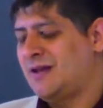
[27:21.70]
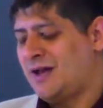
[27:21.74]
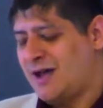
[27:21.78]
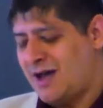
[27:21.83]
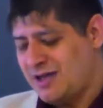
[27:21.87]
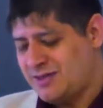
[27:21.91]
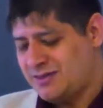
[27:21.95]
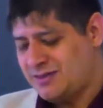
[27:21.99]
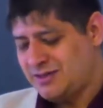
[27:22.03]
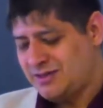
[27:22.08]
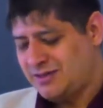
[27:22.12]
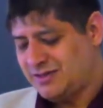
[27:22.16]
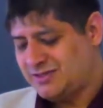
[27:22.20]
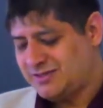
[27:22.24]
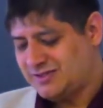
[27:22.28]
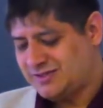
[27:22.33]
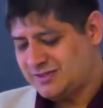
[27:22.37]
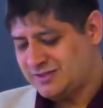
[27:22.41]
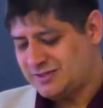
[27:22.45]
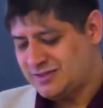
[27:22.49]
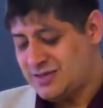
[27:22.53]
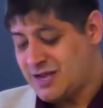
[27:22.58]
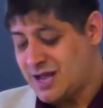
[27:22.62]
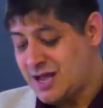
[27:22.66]
I think
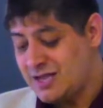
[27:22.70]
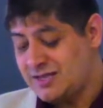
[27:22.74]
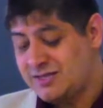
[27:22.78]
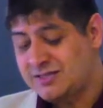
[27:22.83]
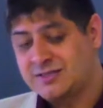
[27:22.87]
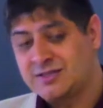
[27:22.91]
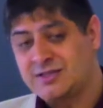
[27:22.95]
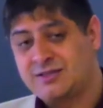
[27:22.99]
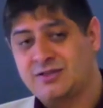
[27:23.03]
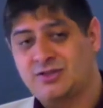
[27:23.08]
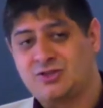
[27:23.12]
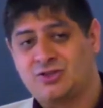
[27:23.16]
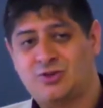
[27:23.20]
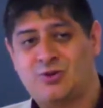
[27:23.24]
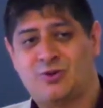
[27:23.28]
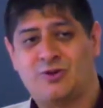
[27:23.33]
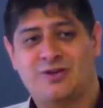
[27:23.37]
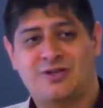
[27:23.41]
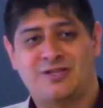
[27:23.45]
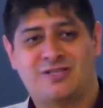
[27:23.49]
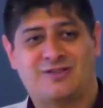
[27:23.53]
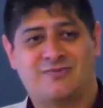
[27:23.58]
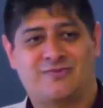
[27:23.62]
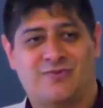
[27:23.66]
it's nice that the
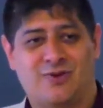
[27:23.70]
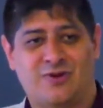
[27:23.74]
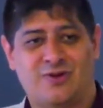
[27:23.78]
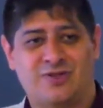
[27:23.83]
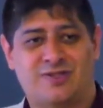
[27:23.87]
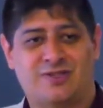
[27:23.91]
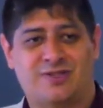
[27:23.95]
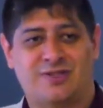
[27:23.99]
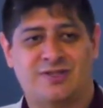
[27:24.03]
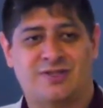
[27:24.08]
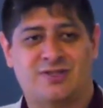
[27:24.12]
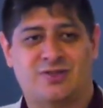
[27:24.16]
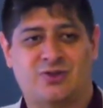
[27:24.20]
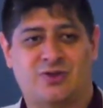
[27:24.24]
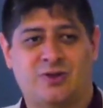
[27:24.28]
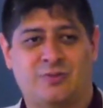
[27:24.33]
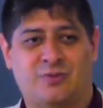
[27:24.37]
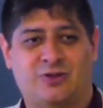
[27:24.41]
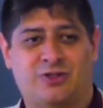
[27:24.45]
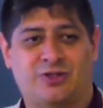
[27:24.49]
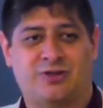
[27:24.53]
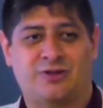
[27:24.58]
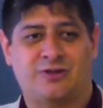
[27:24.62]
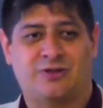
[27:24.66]
shortest verse in
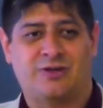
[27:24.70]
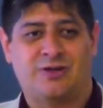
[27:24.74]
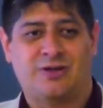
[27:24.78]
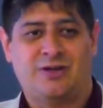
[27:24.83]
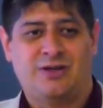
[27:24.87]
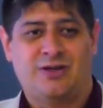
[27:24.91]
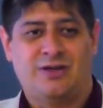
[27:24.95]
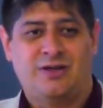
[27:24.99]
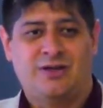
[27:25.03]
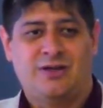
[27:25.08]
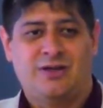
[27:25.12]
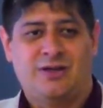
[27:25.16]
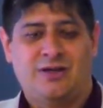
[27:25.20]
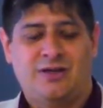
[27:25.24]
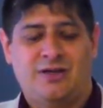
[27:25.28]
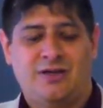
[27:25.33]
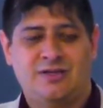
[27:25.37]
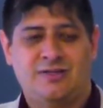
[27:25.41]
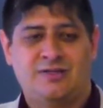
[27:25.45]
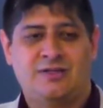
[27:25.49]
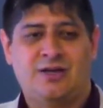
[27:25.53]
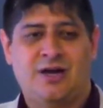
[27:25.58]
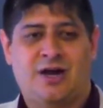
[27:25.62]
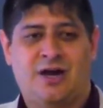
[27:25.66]
Scripture
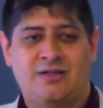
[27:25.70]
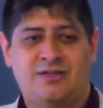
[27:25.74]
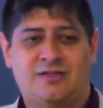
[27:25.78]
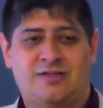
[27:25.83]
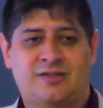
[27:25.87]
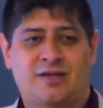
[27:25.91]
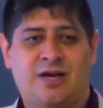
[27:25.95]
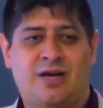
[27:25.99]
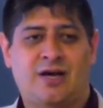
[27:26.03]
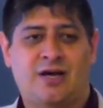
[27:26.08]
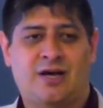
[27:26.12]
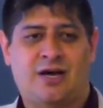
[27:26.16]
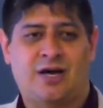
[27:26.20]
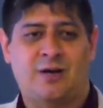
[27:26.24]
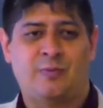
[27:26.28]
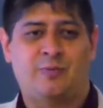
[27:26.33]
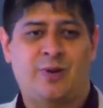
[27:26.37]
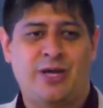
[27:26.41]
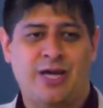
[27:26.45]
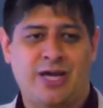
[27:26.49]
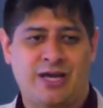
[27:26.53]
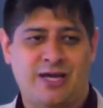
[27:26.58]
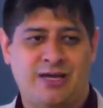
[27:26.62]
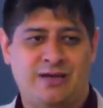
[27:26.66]
is God saw our
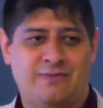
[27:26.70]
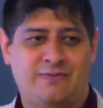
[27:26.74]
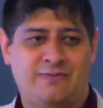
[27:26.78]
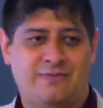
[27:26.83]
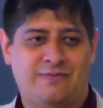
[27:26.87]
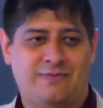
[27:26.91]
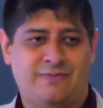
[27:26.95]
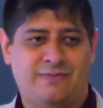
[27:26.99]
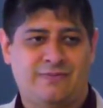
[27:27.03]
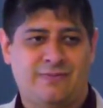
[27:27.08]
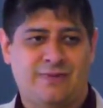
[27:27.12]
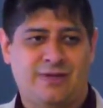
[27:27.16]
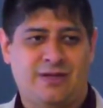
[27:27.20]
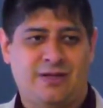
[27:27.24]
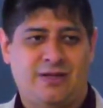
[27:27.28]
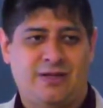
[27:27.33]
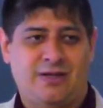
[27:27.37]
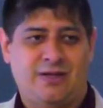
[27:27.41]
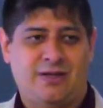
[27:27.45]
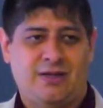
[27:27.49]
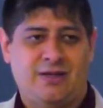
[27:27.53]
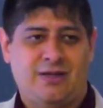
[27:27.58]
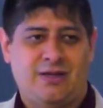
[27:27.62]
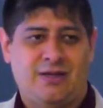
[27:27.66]
pain,
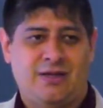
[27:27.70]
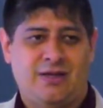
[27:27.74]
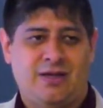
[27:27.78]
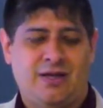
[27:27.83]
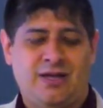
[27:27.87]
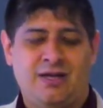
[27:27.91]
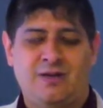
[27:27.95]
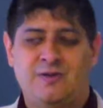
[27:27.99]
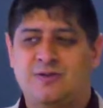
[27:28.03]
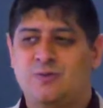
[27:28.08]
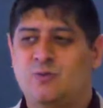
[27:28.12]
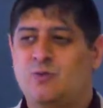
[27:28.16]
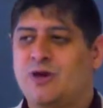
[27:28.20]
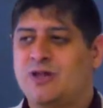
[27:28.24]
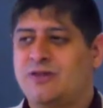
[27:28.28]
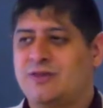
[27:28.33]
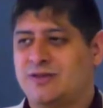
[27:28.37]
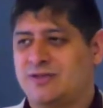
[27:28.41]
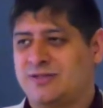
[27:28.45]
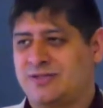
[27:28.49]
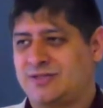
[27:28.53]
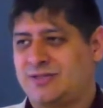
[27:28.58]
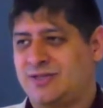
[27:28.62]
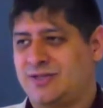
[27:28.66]
and He was
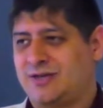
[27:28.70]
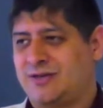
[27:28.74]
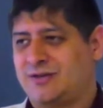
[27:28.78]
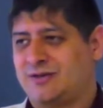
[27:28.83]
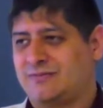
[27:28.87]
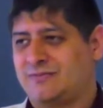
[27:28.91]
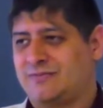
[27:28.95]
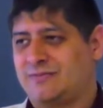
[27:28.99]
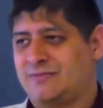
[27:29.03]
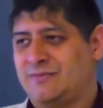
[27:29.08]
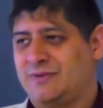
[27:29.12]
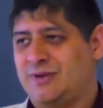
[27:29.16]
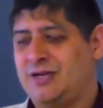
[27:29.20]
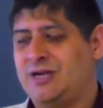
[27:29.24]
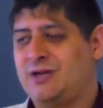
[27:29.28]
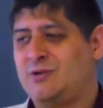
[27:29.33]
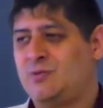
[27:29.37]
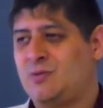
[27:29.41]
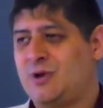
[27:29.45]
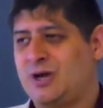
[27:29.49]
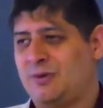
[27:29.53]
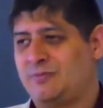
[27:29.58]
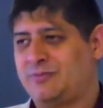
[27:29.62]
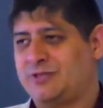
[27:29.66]
with us there, and He
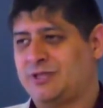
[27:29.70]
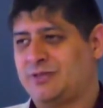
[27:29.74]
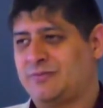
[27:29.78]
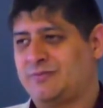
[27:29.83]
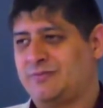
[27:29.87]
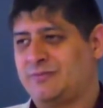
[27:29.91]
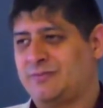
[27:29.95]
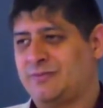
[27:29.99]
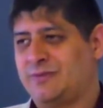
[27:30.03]
wept.